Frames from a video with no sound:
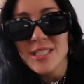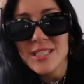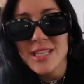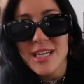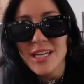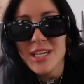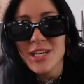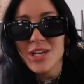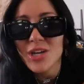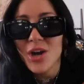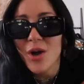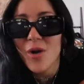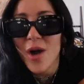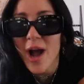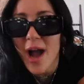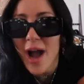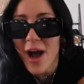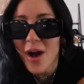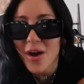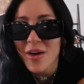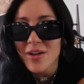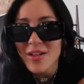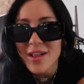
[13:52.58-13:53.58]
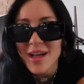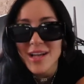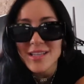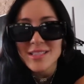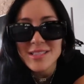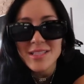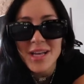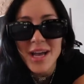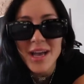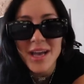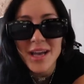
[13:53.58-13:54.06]
didn't go out
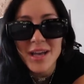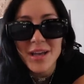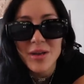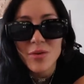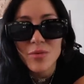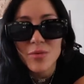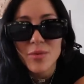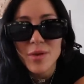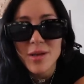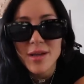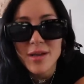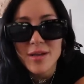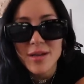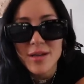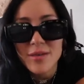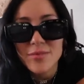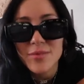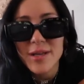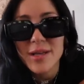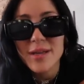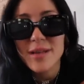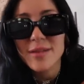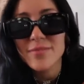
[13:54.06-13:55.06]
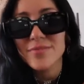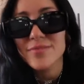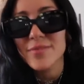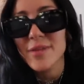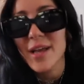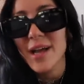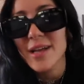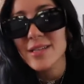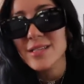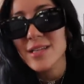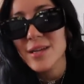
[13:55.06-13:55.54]
last night. We
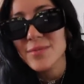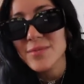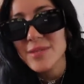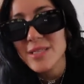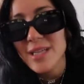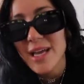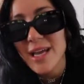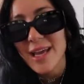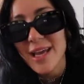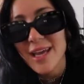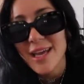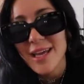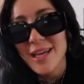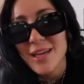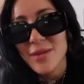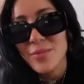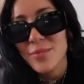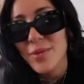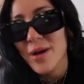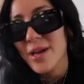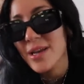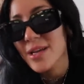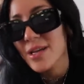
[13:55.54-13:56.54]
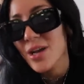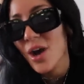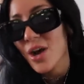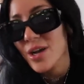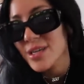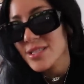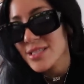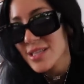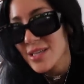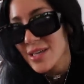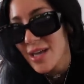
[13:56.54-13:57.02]
ended up staying in, but
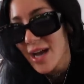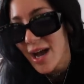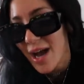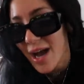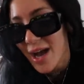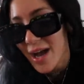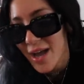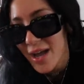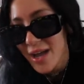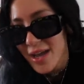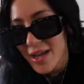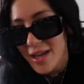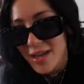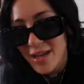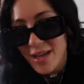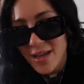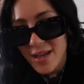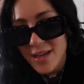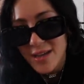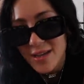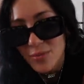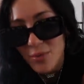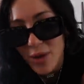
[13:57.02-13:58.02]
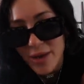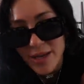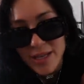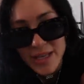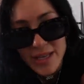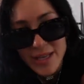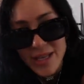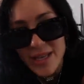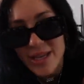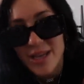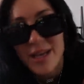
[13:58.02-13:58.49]
honestly, I
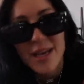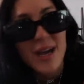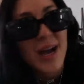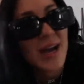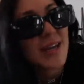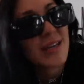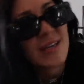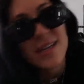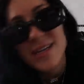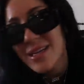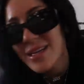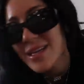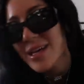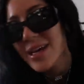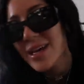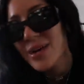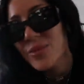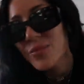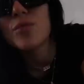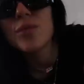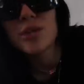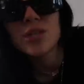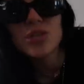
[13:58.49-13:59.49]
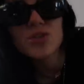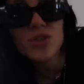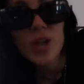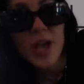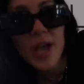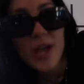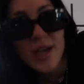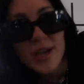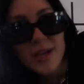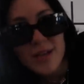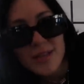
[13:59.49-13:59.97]
needed it. We
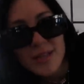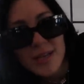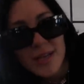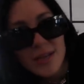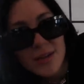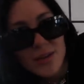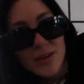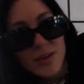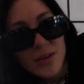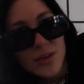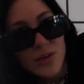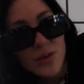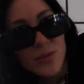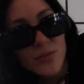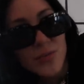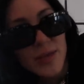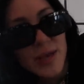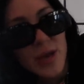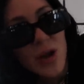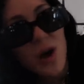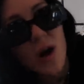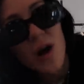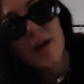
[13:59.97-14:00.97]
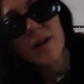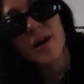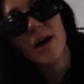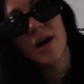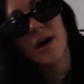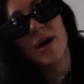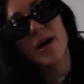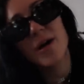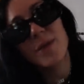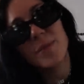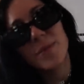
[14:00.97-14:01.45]
drank a little, we caught
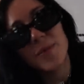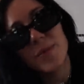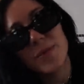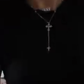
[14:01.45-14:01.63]
up.